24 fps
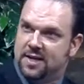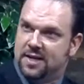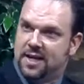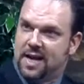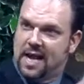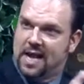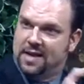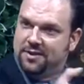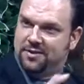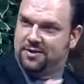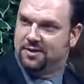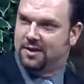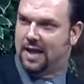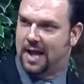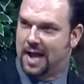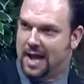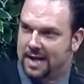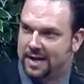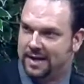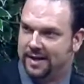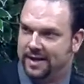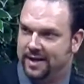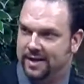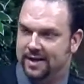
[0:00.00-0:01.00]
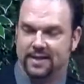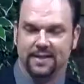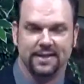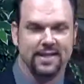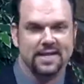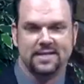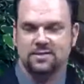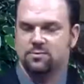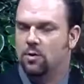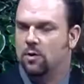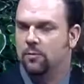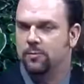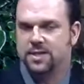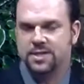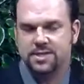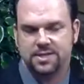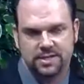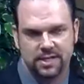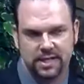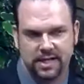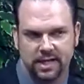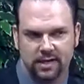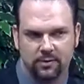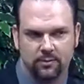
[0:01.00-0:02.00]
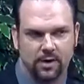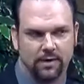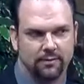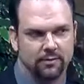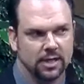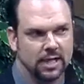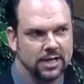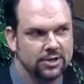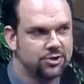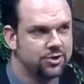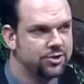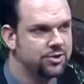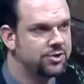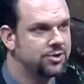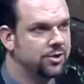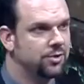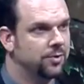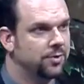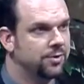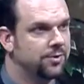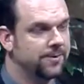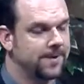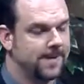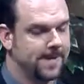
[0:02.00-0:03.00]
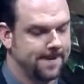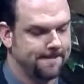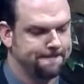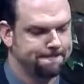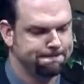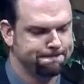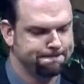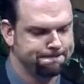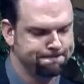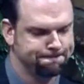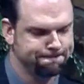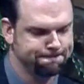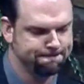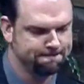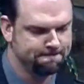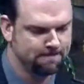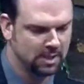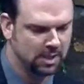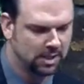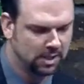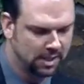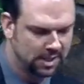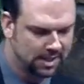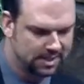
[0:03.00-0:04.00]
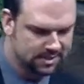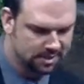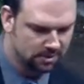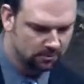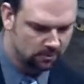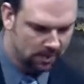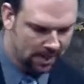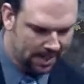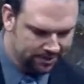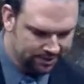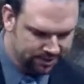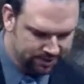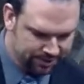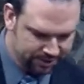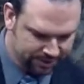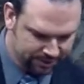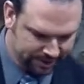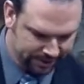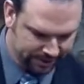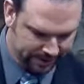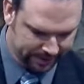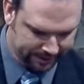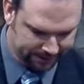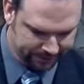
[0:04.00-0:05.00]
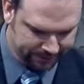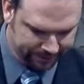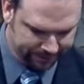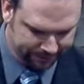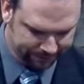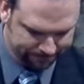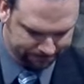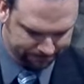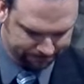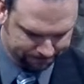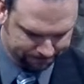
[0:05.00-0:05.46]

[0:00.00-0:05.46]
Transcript: it and delight in it. And that's what we see in Revelation 2 and 3. He's a righteous judge.